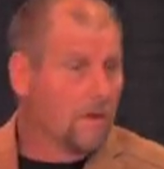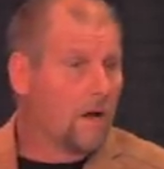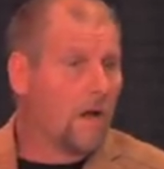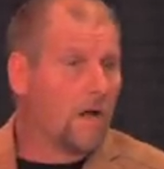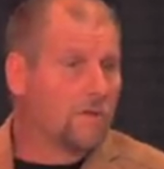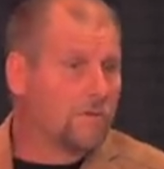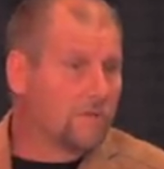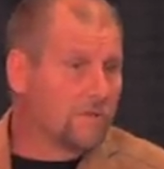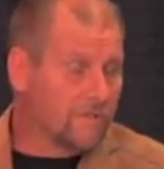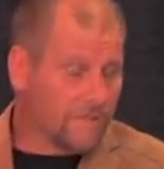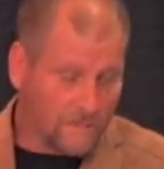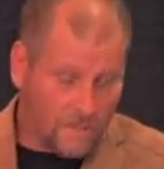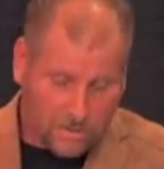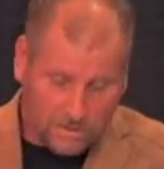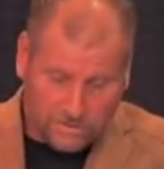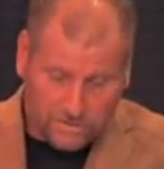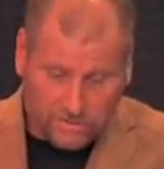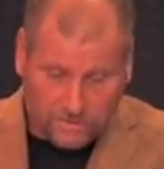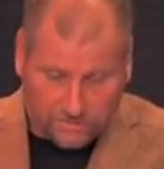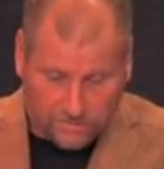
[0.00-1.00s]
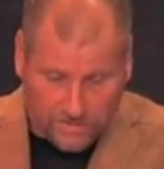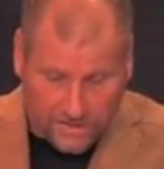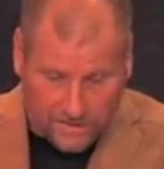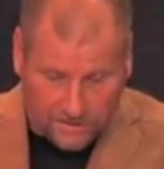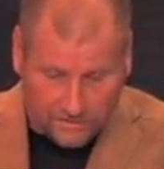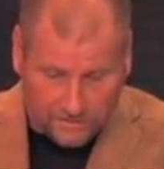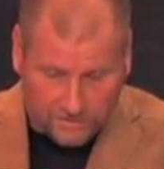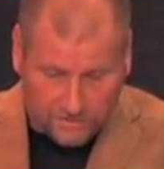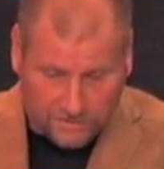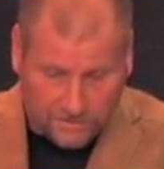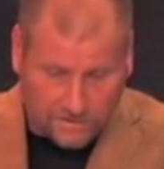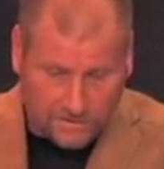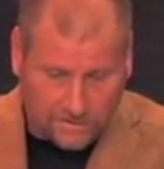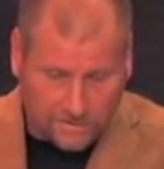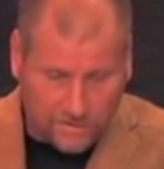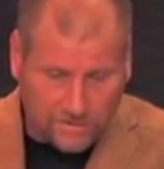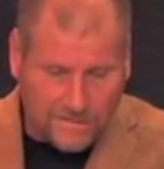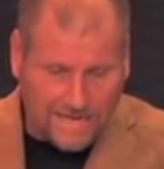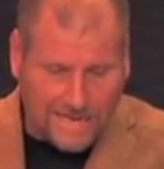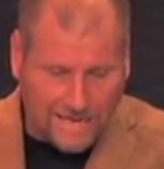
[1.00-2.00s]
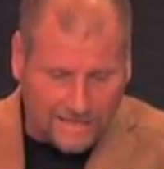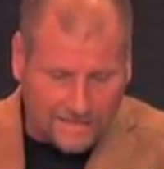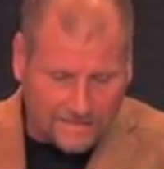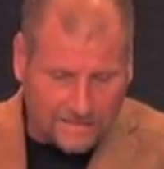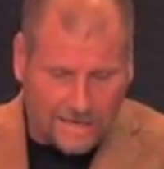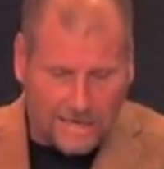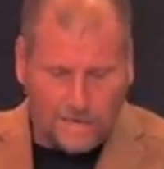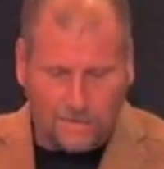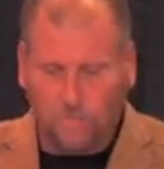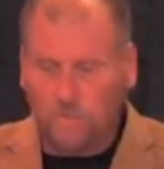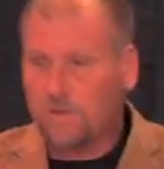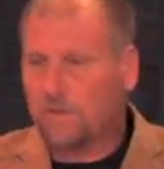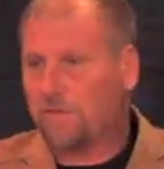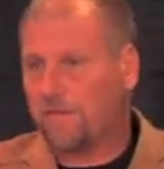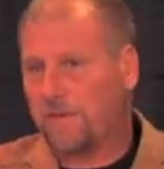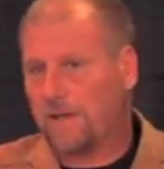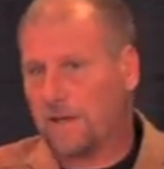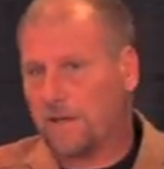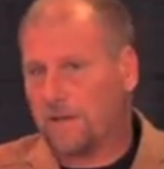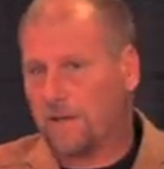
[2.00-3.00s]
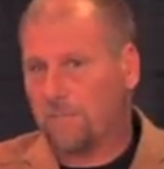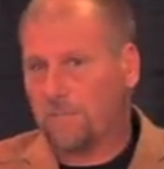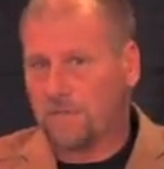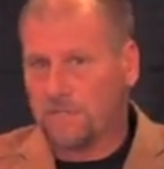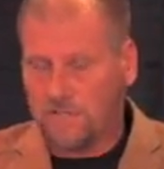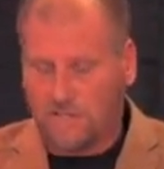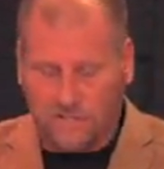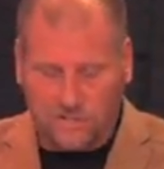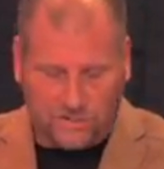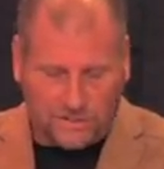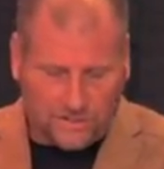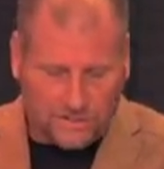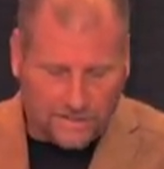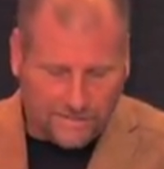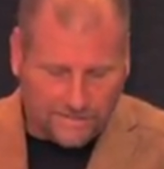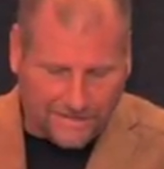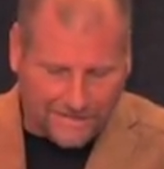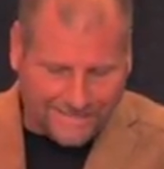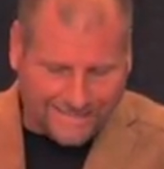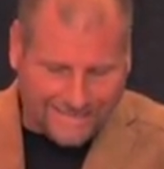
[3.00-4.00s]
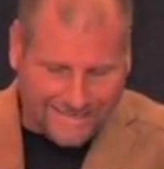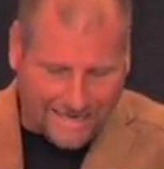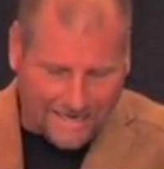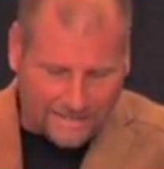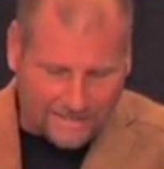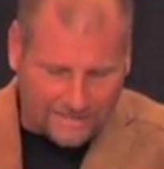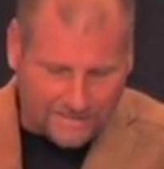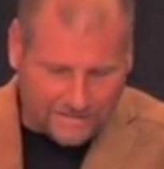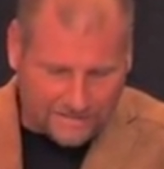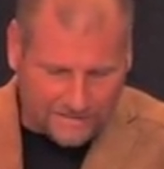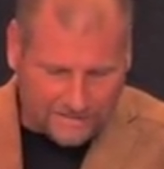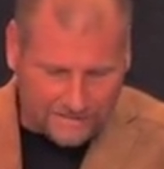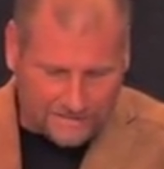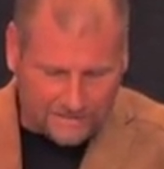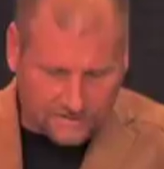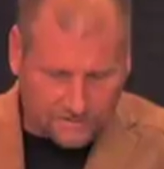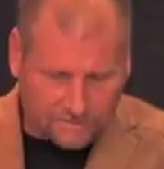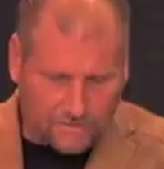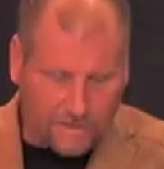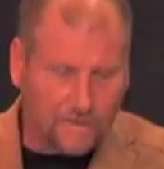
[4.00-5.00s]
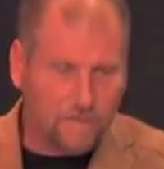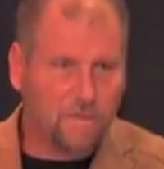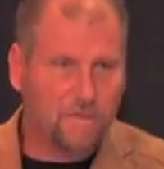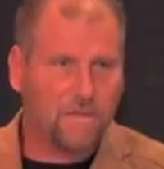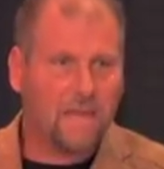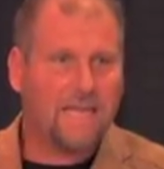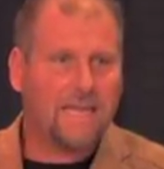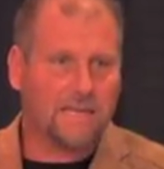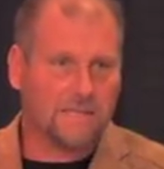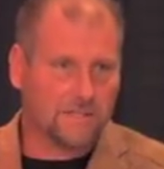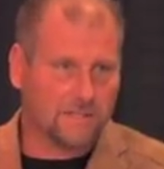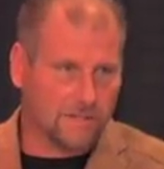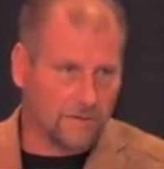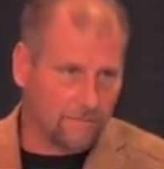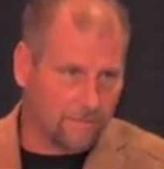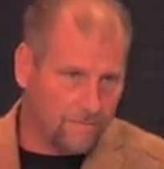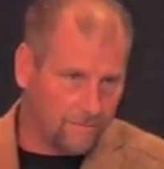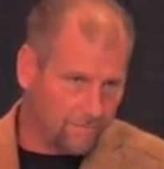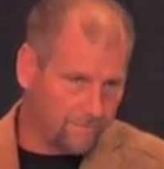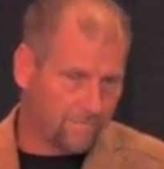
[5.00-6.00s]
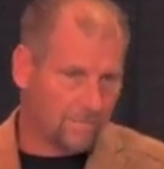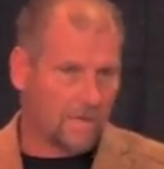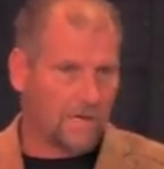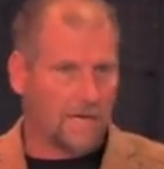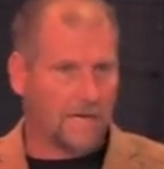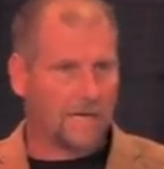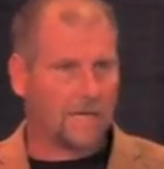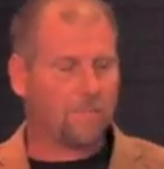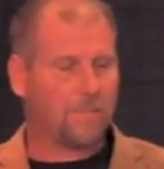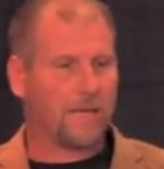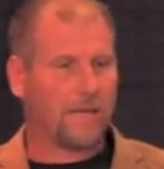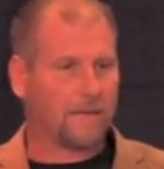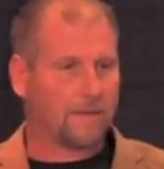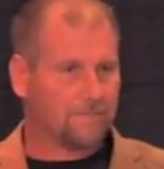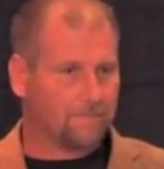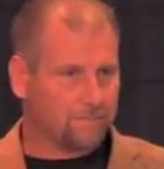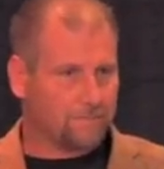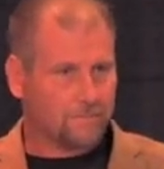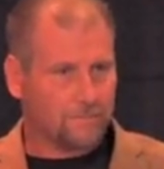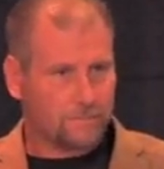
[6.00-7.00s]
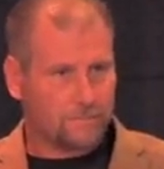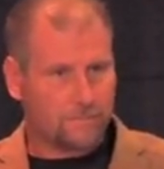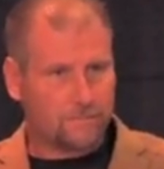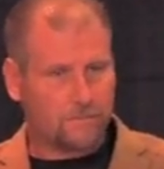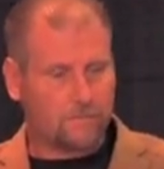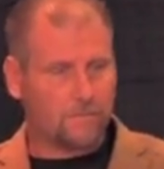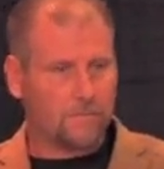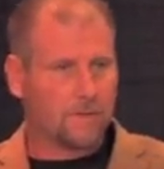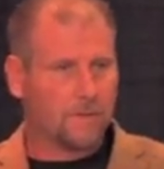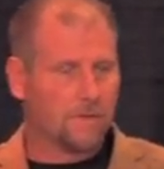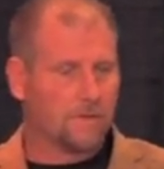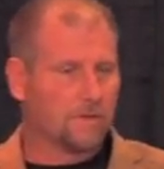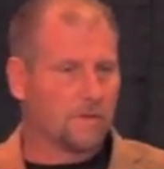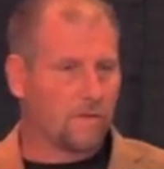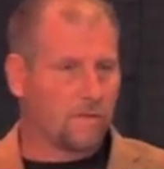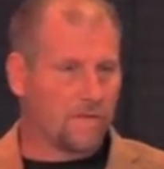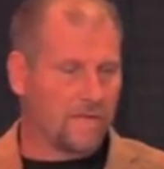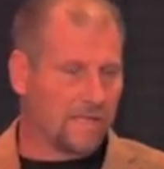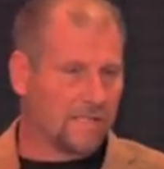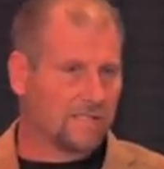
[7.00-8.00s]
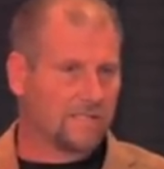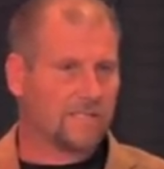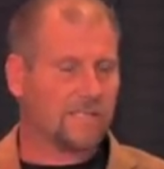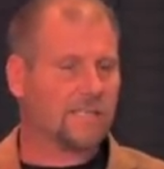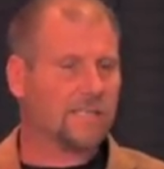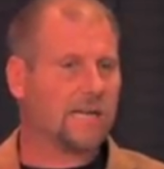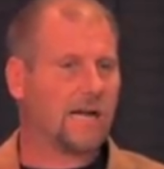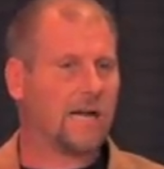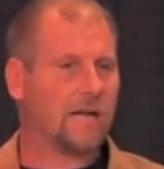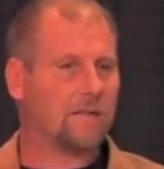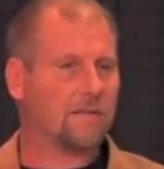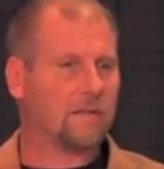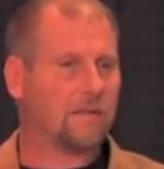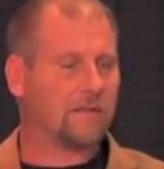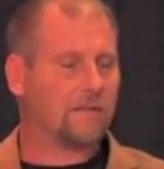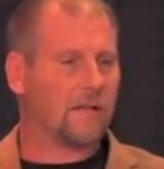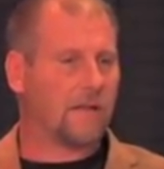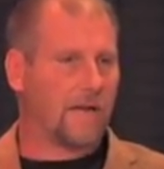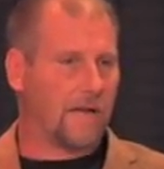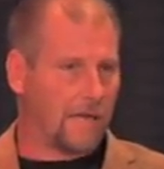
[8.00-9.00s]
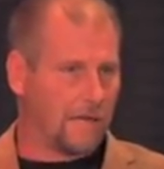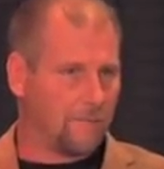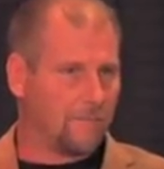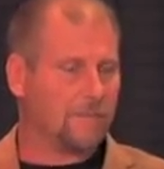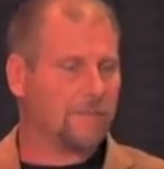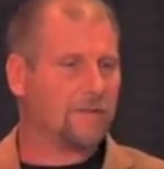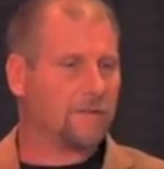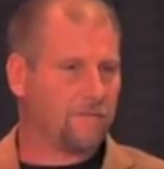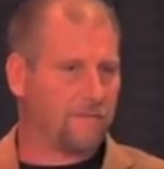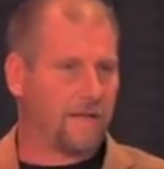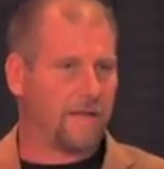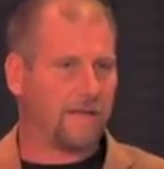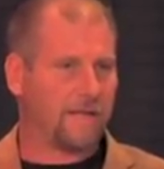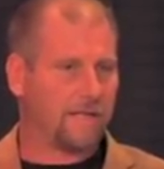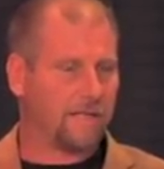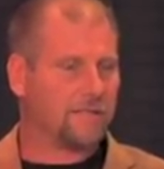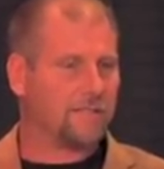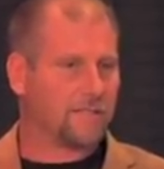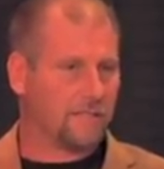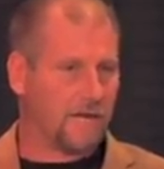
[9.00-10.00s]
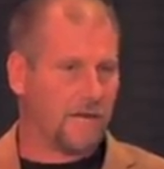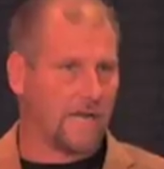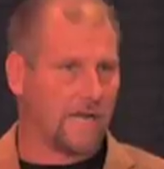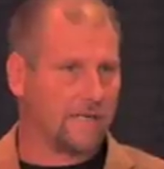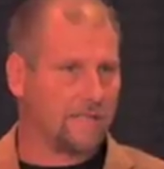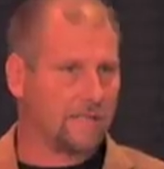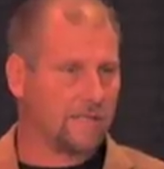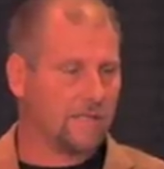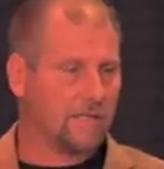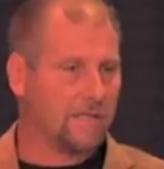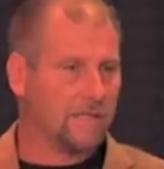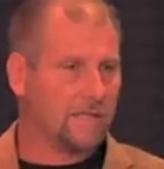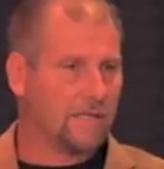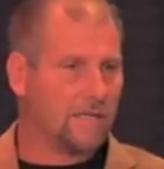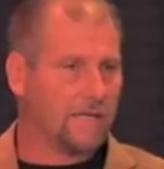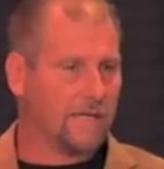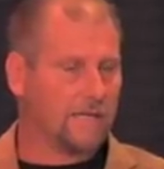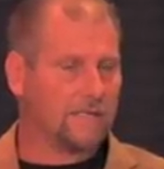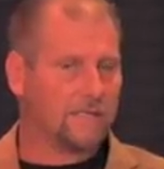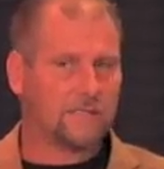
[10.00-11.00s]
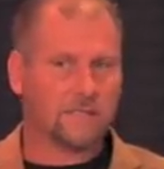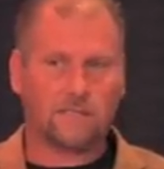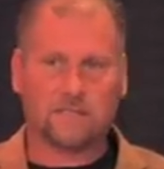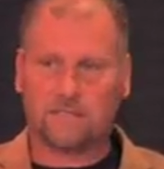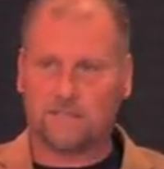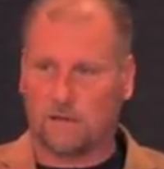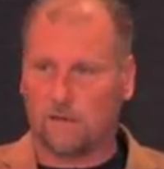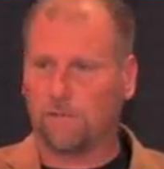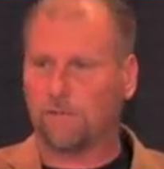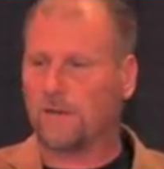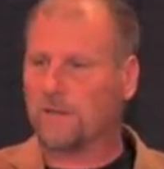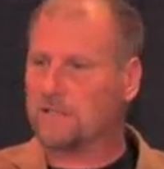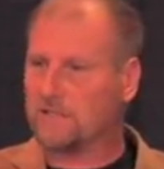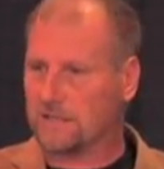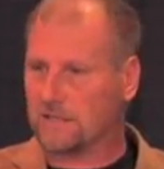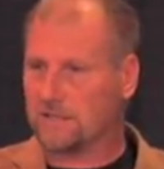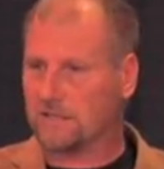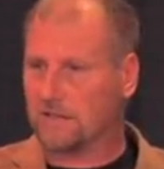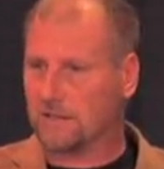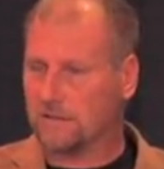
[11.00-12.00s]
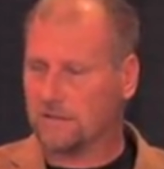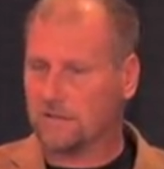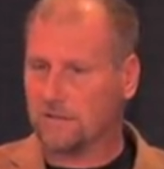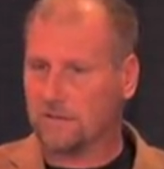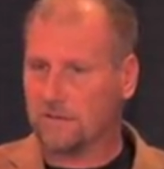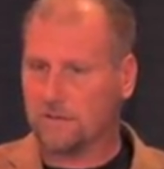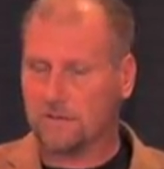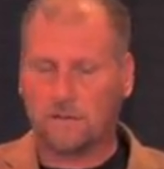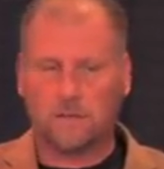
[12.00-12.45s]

hundreds and hundreds of years. Tonight, I will defend the position that God exists. By theism, I mean the theistic God that I'm defending tonight. He's self-existent,